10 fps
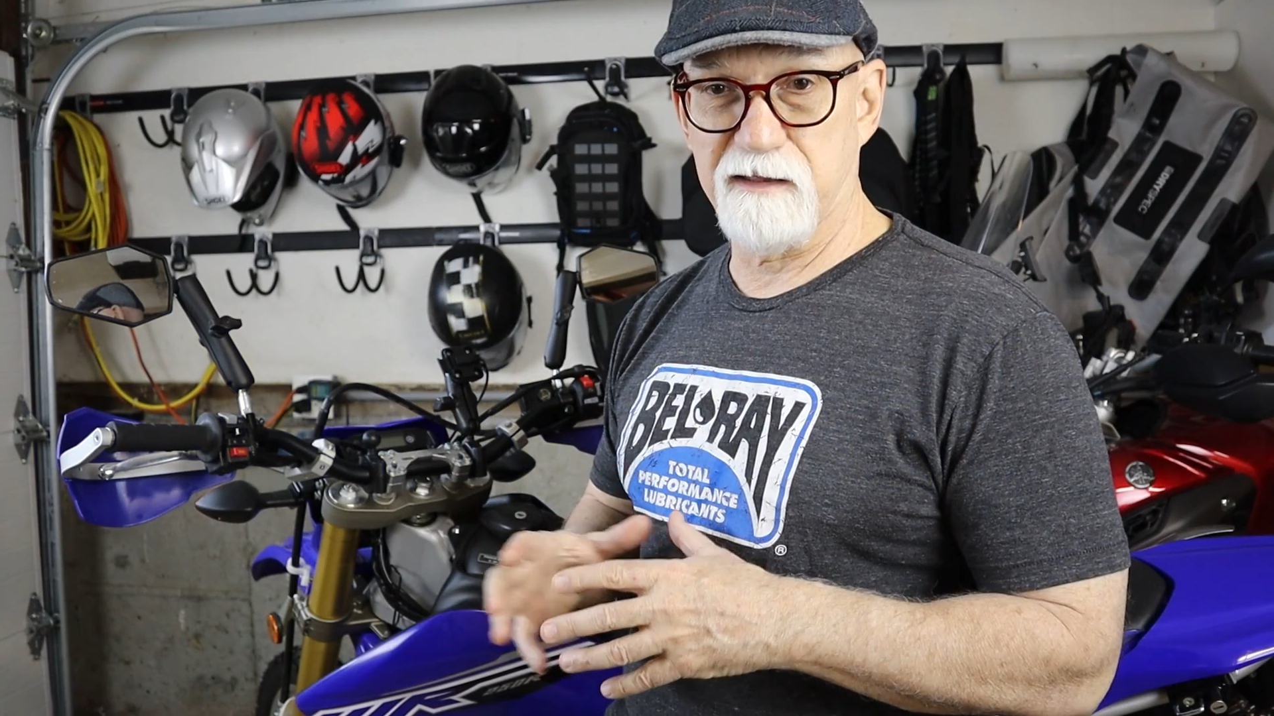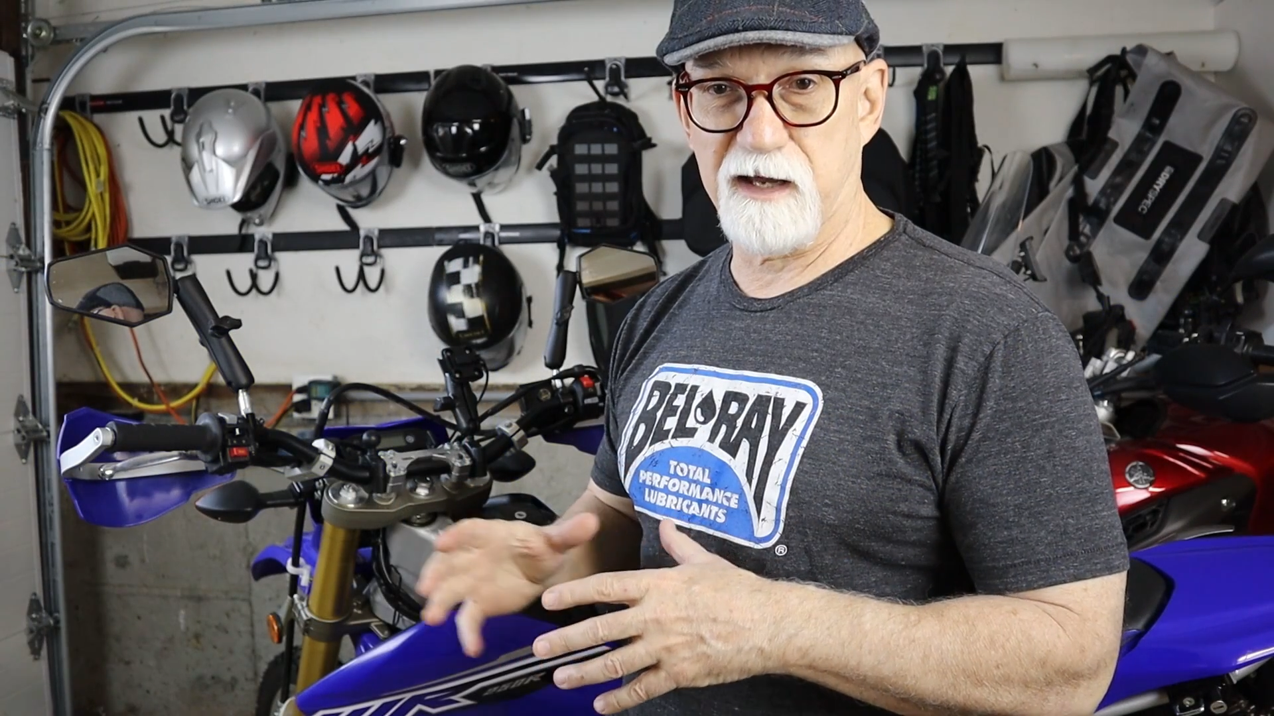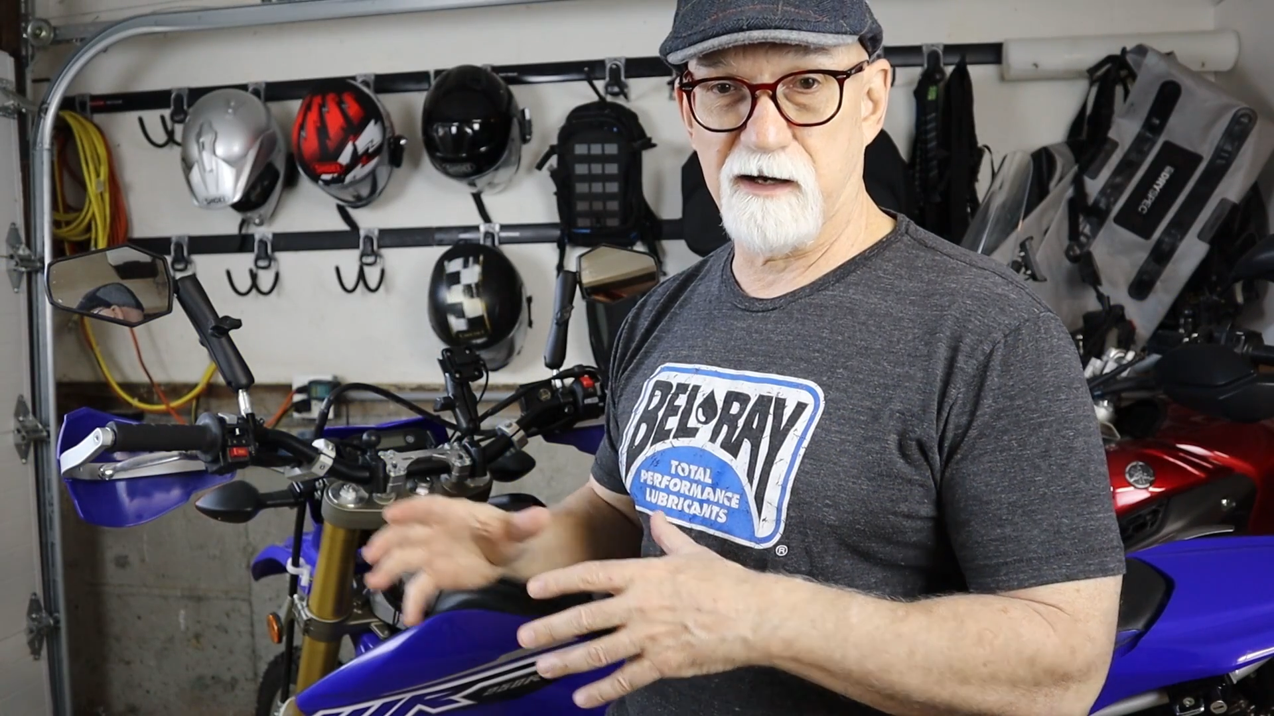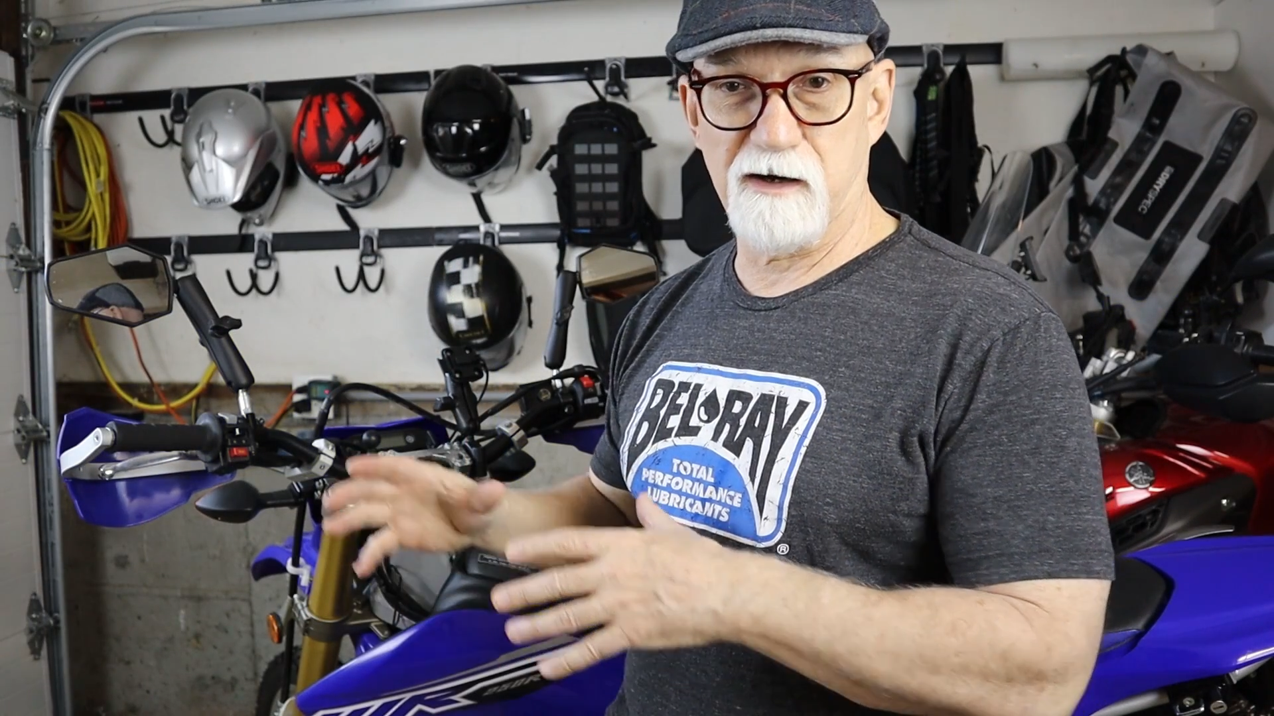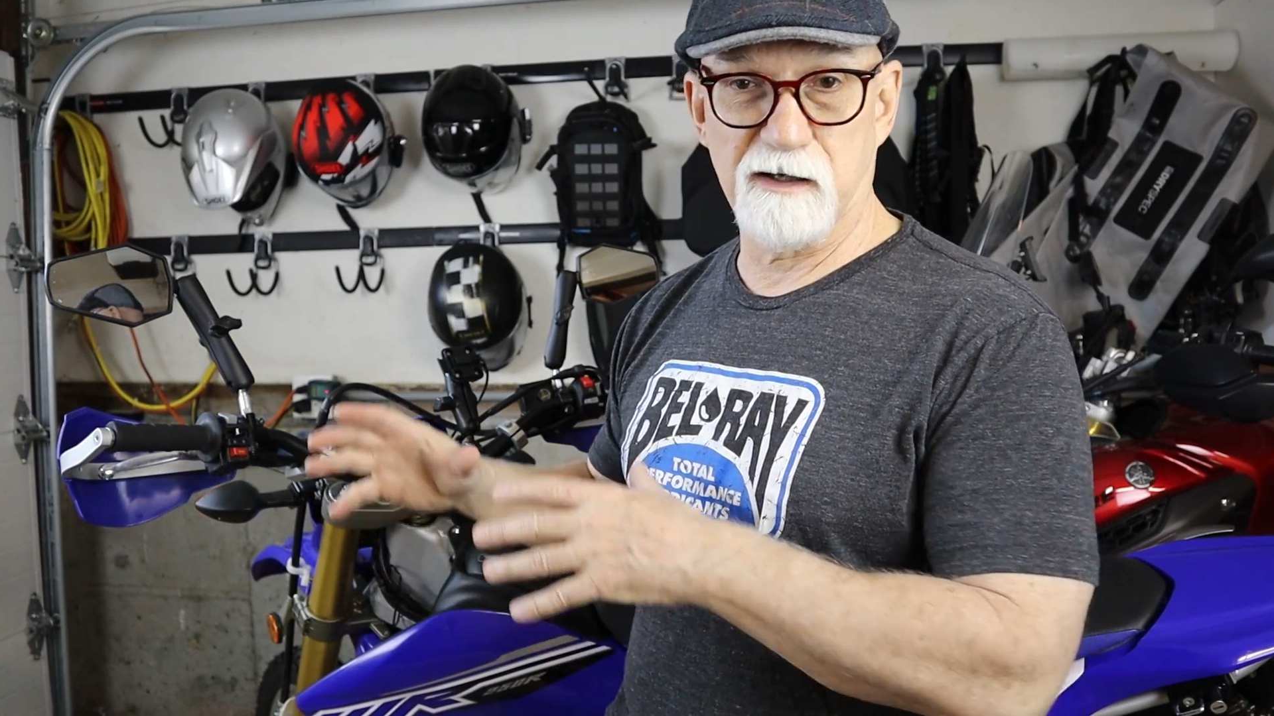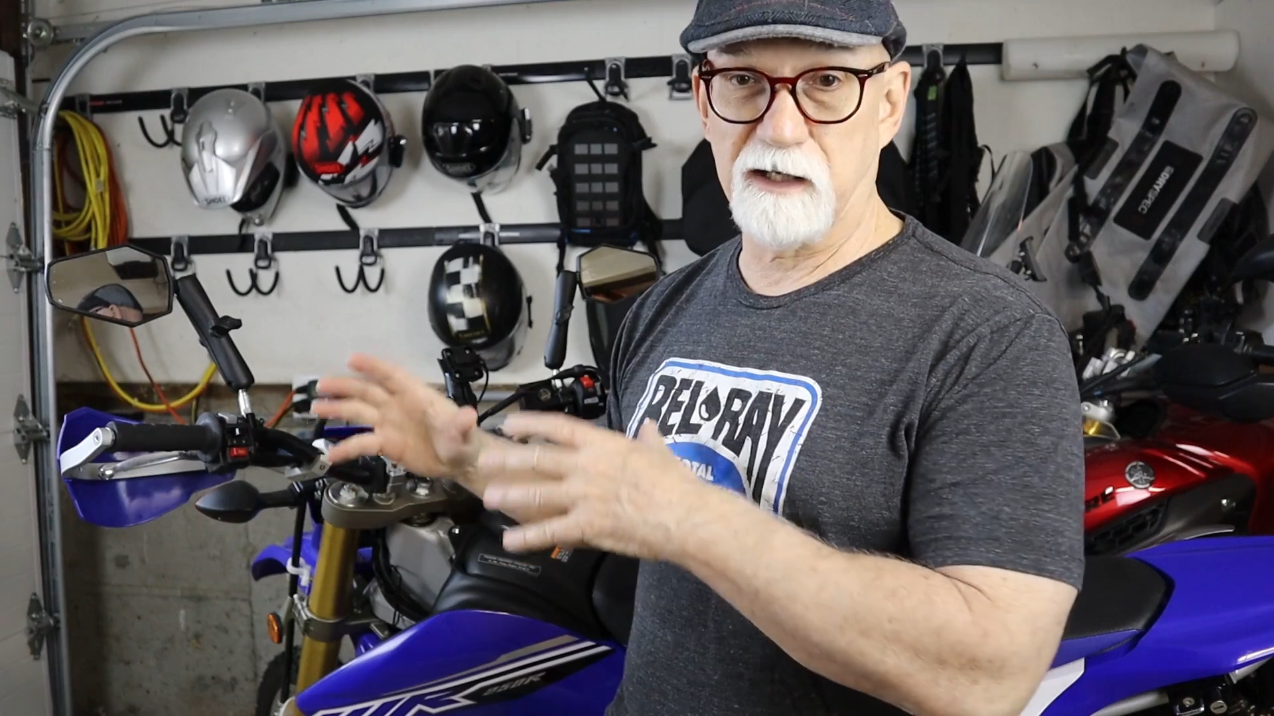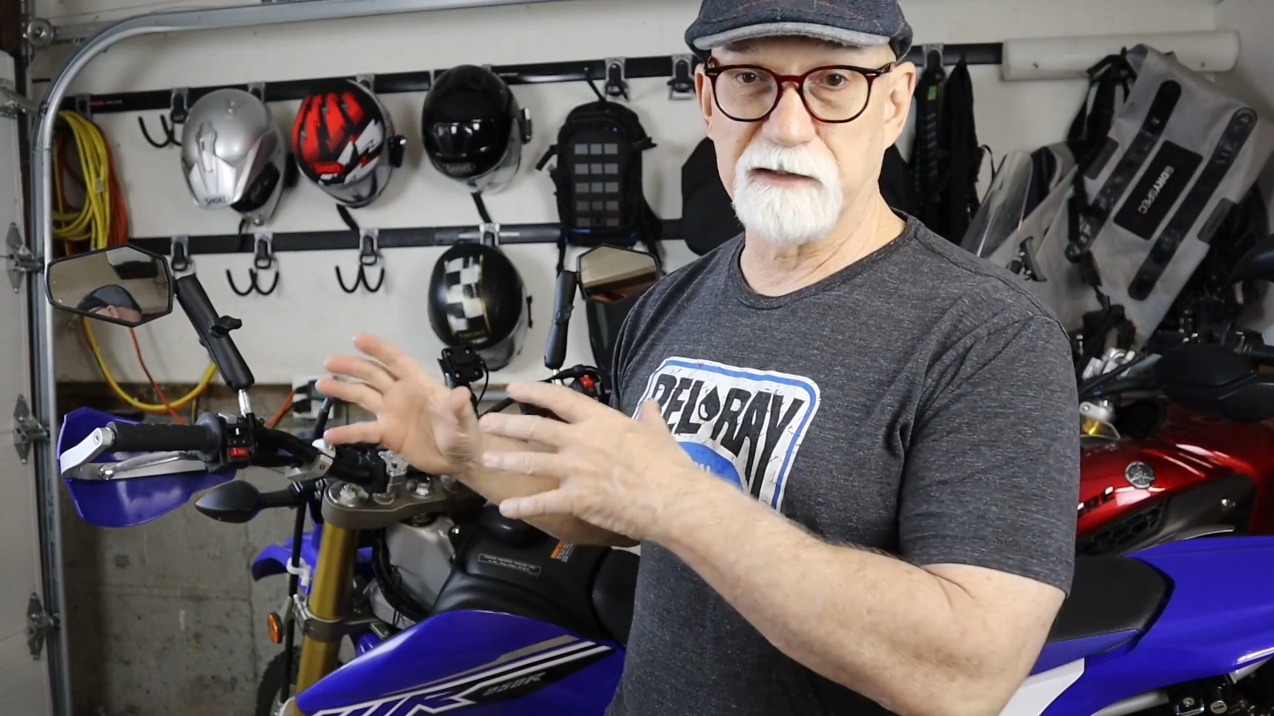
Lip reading: they are a